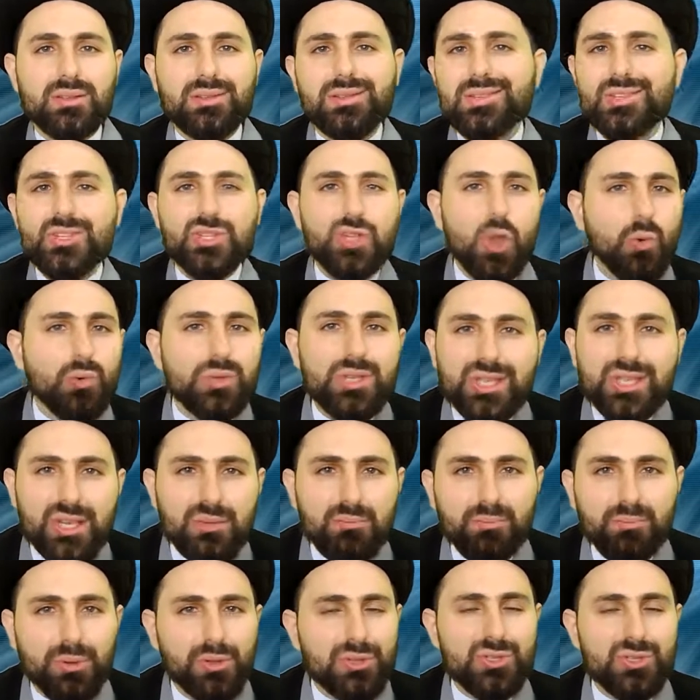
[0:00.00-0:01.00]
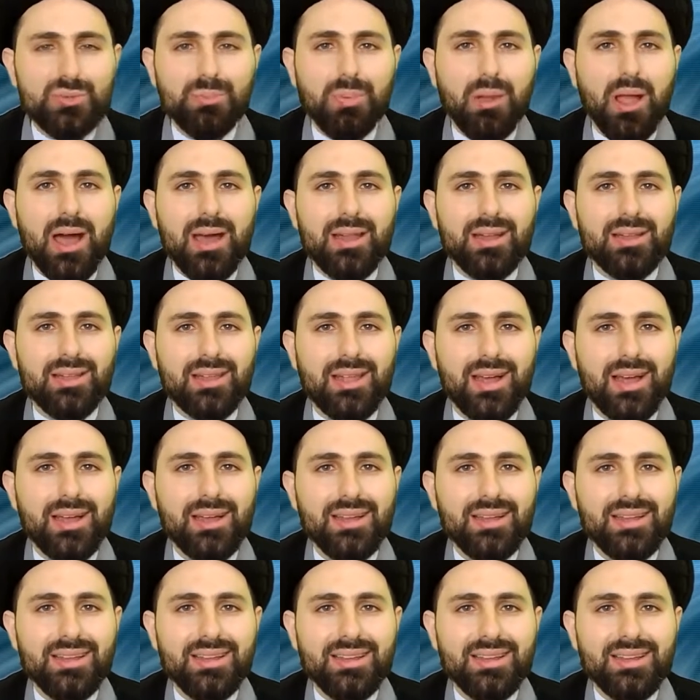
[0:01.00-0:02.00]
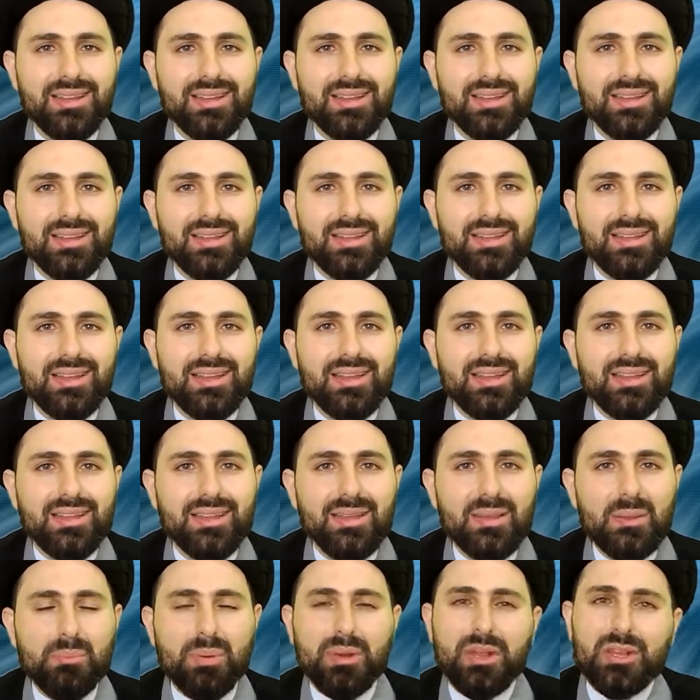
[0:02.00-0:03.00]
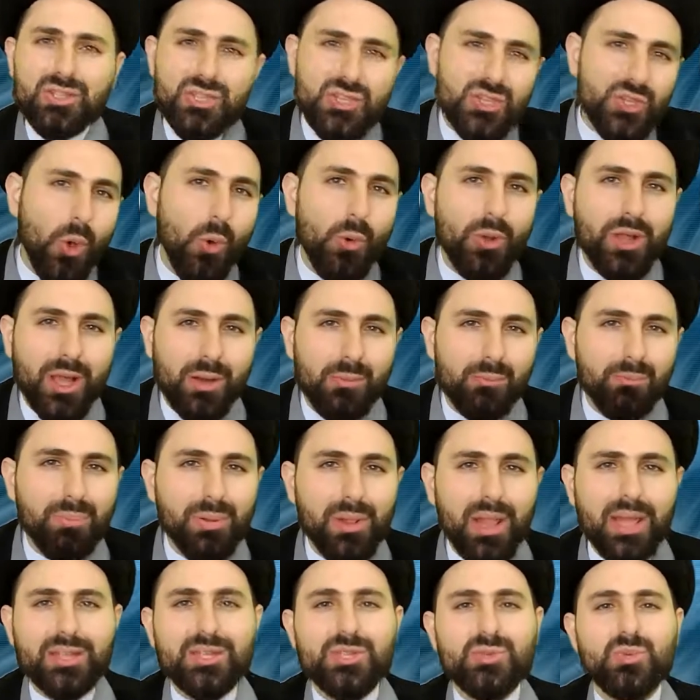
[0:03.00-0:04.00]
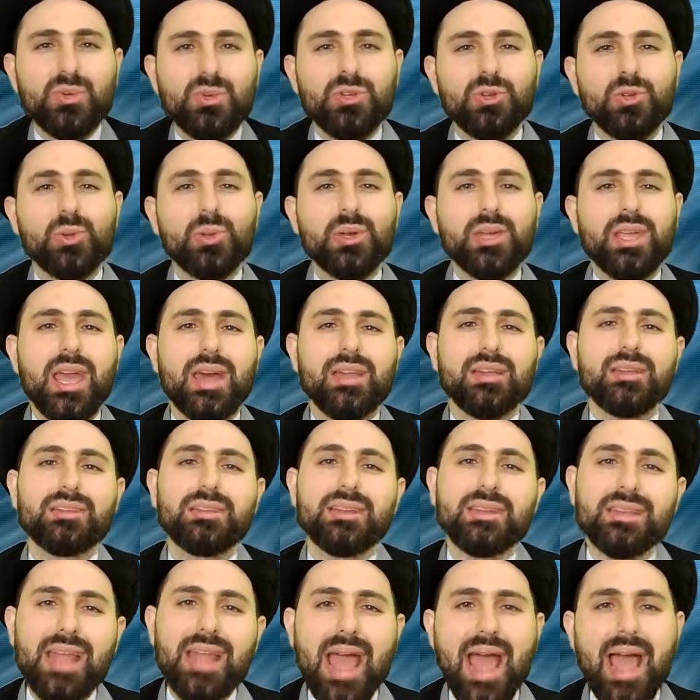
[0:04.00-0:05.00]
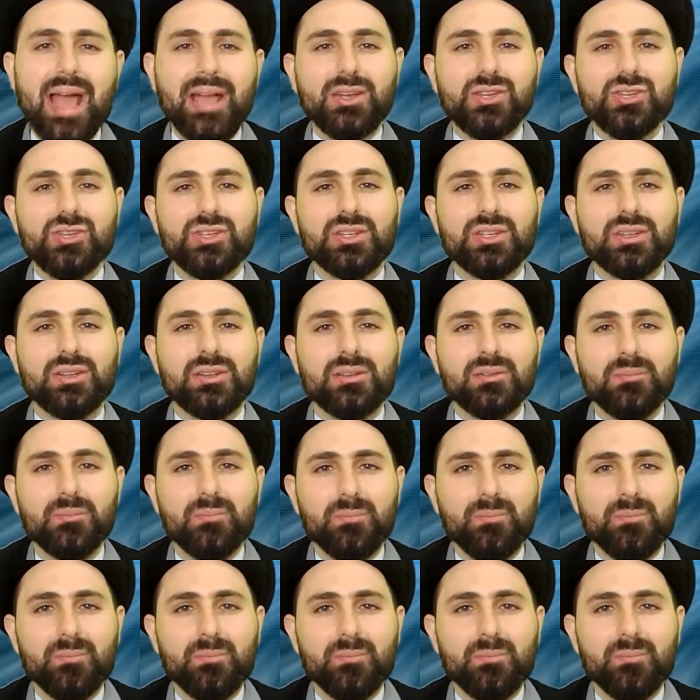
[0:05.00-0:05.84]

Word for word: It's so simple, subhanAllah. But it's so complex when you look at it in action.